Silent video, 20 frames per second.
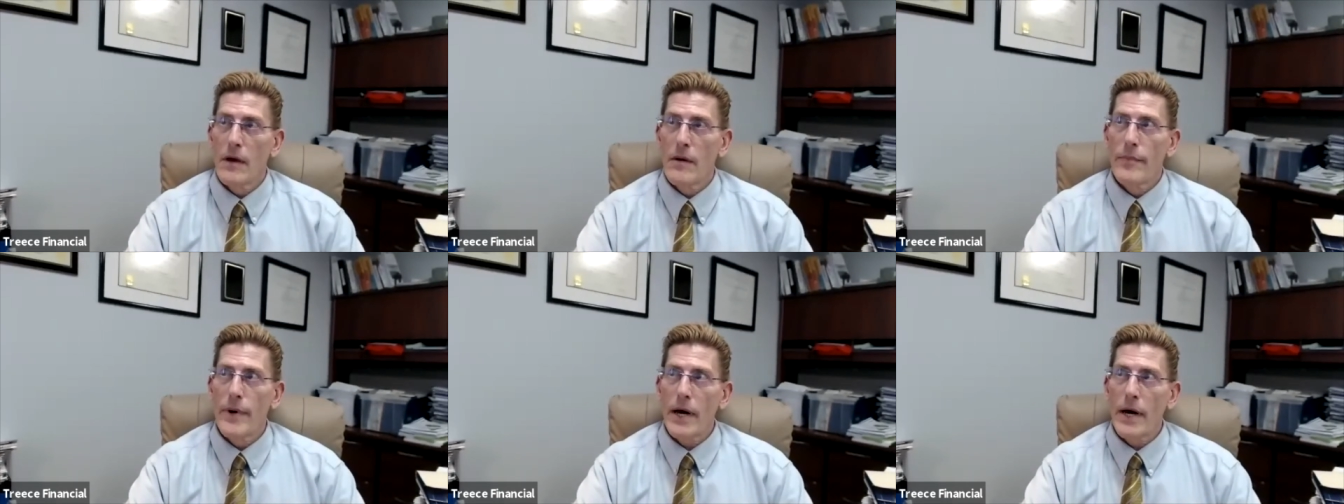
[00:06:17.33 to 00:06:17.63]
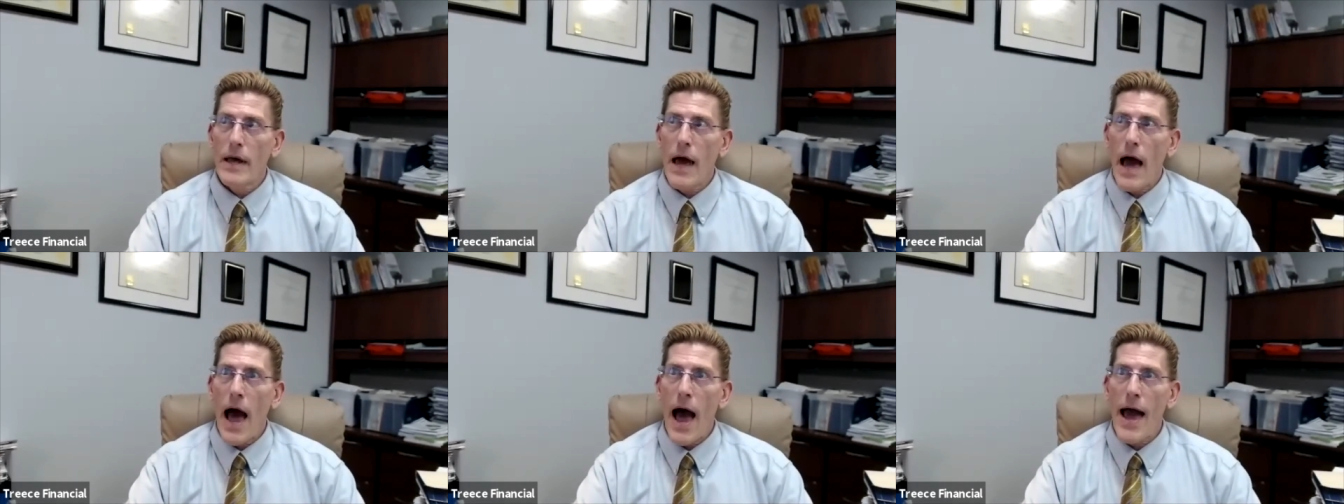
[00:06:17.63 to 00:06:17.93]

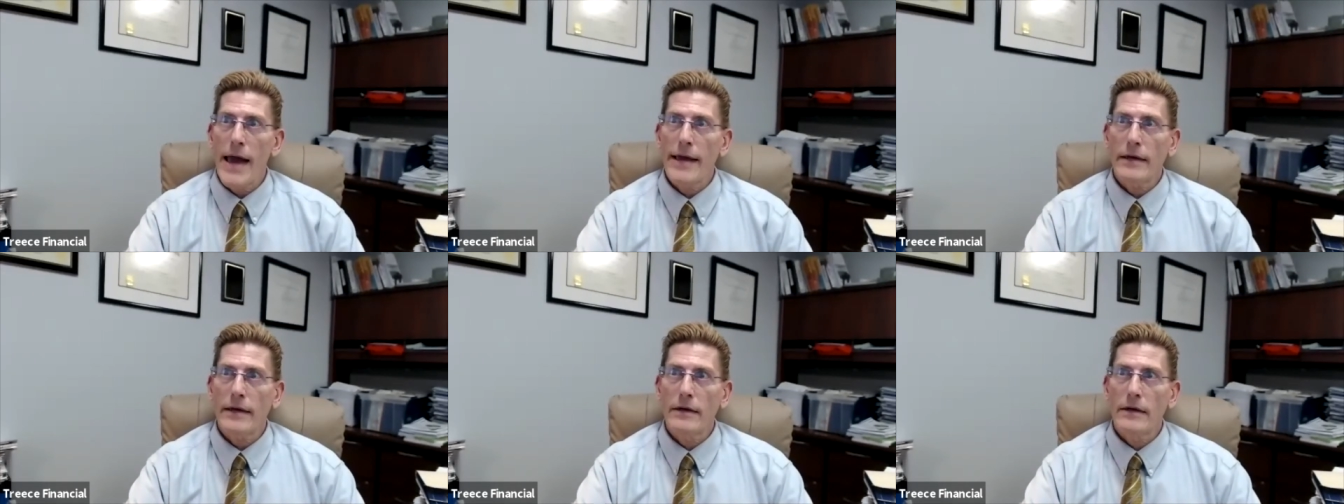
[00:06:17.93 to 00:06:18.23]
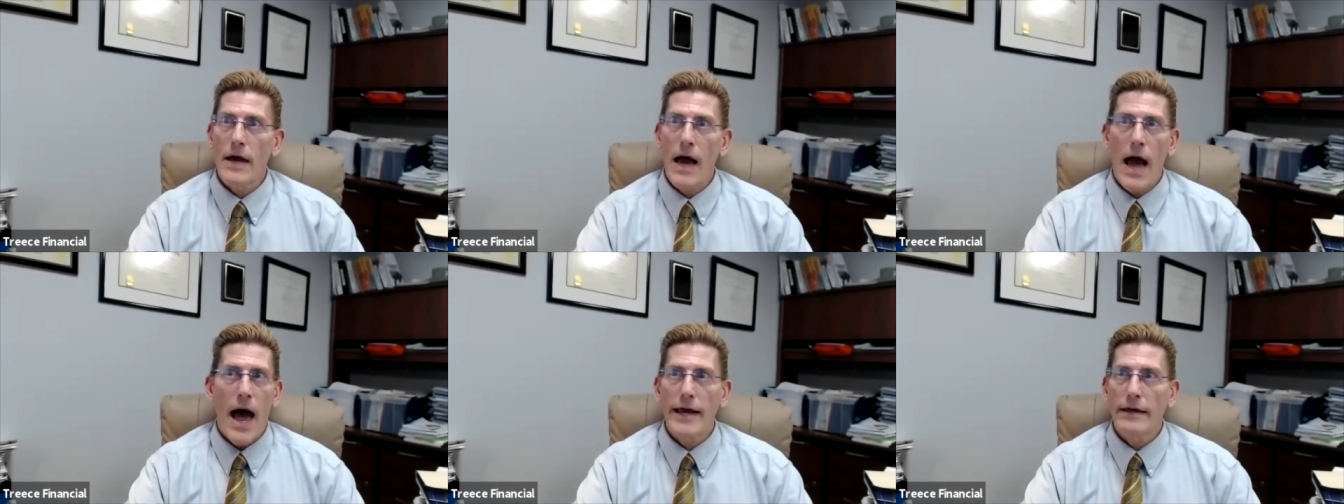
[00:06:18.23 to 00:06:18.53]
but I,
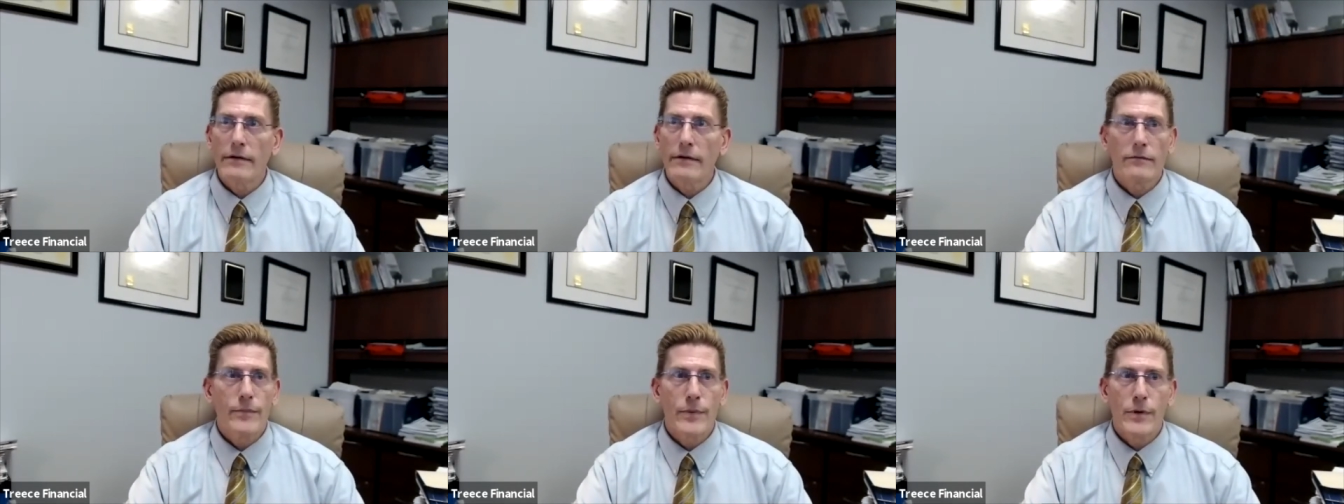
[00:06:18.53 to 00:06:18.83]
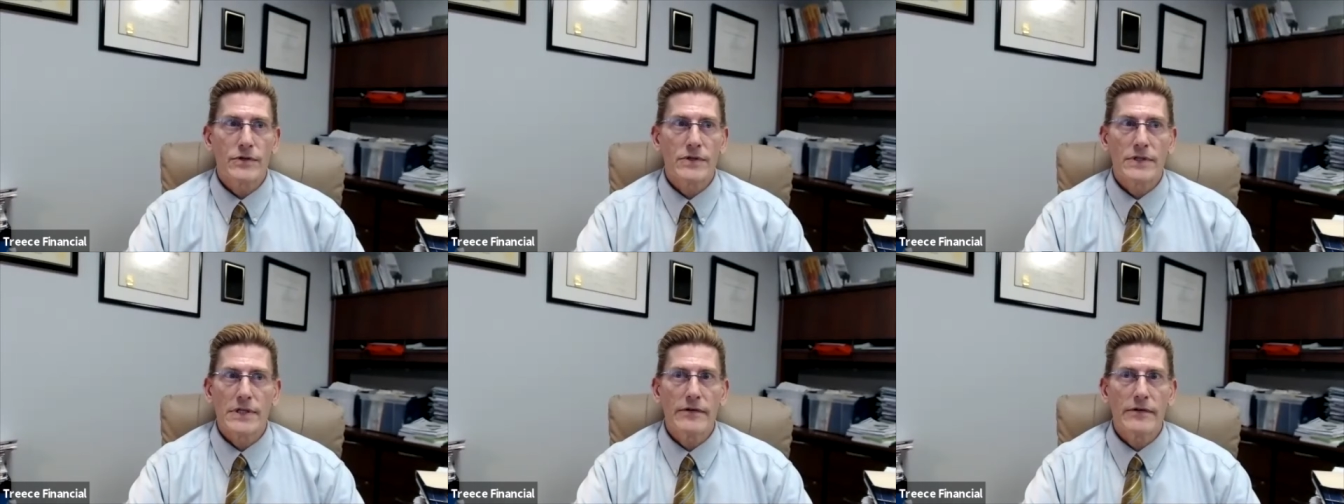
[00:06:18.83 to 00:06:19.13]
I
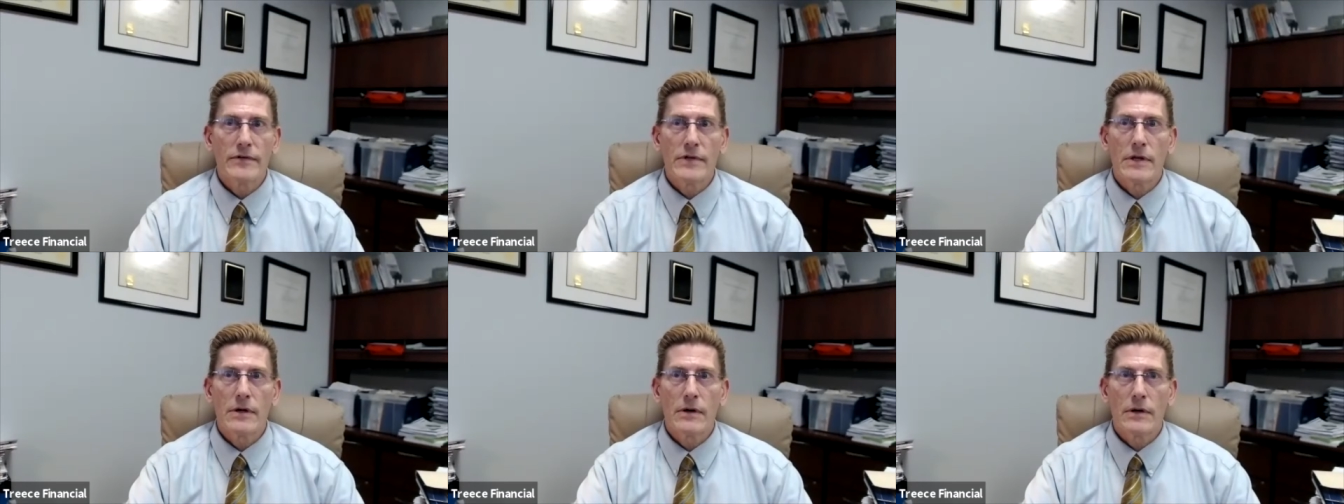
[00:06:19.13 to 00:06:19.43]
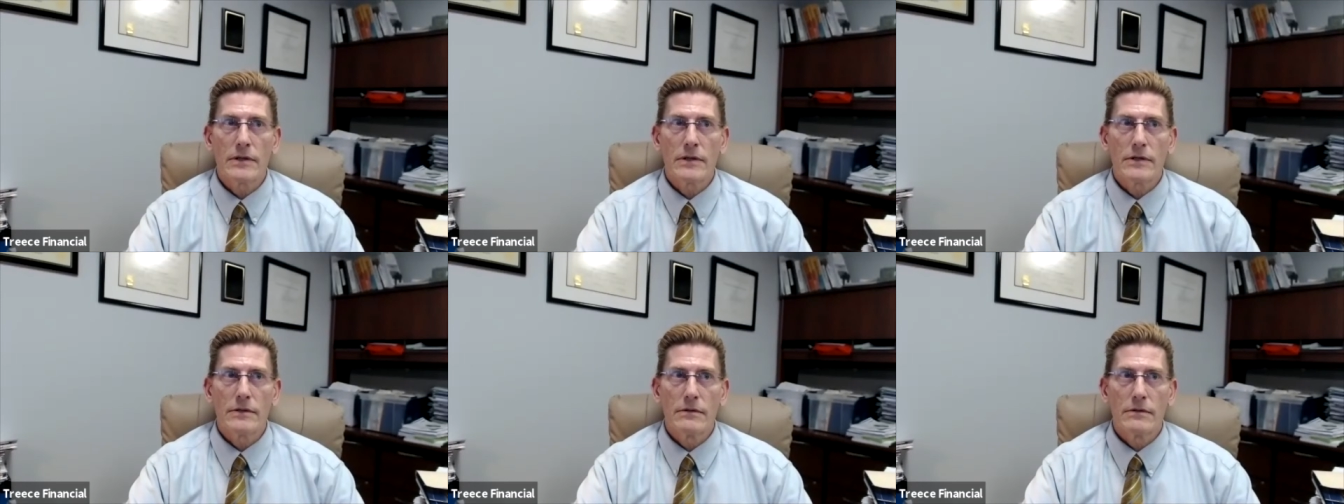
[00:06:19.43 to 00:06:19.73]
perceived
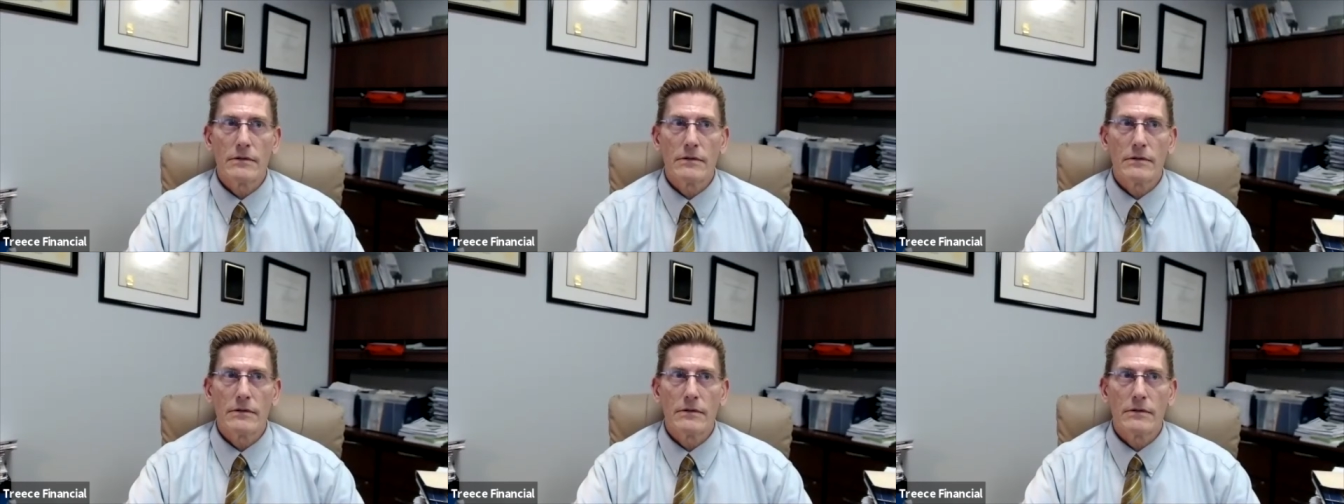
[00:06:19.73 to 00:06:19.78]
the,